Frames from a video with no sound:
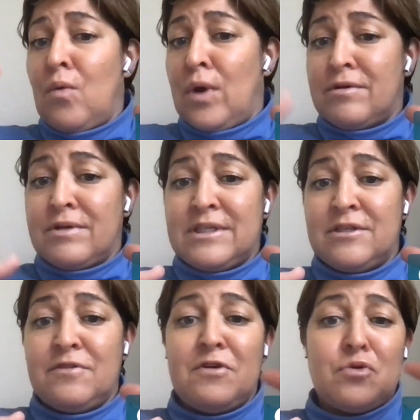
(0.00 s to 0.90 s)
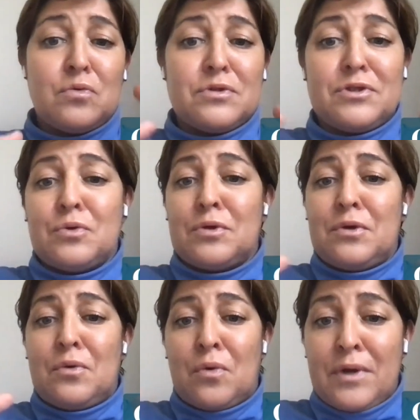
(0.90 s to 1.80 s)
whether it's individuals
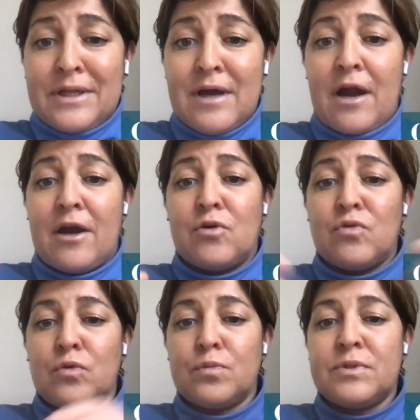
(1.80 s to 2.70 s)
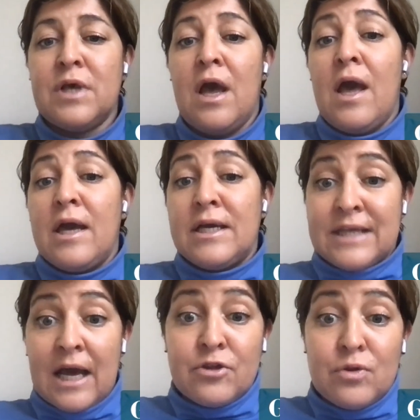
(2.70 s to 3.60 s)
or entire groups, is
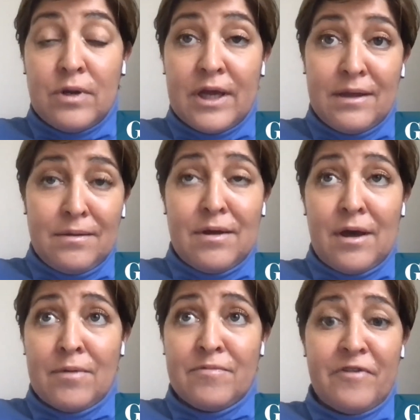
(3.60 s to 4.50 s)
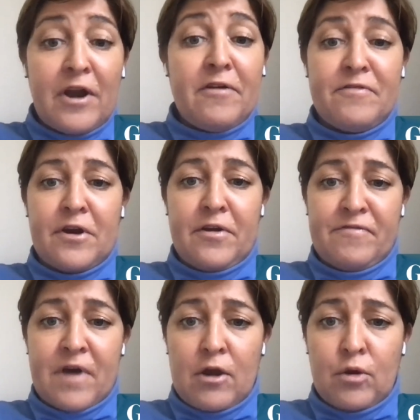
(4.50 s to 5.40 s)
actually very, very
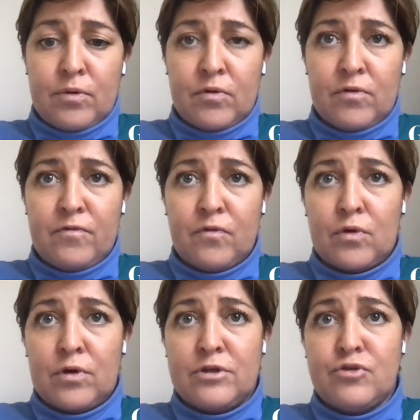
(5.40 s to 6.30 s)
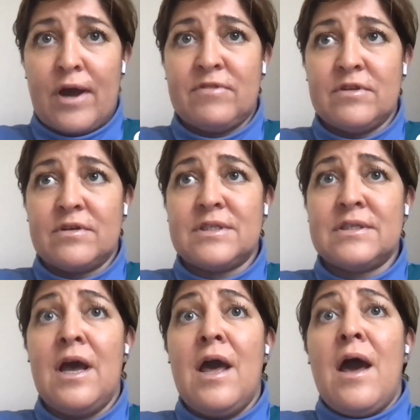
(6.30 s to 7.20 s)
valuable for travelers,
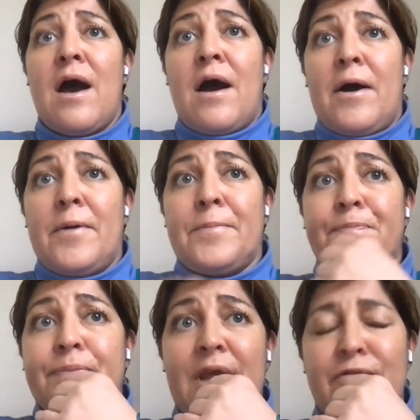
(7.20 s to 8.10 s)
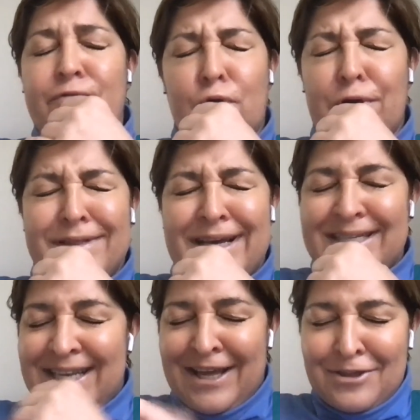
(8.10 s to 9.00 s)
for
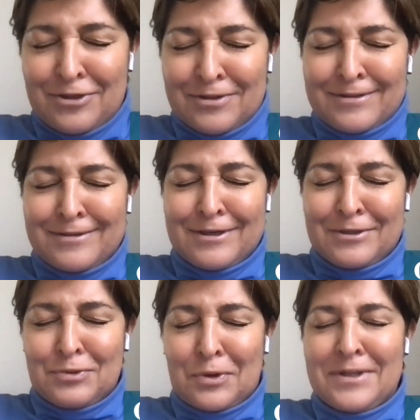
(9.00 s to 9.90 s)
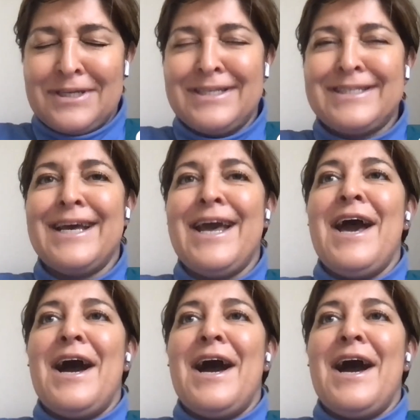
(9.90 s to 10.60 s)
destination authorities.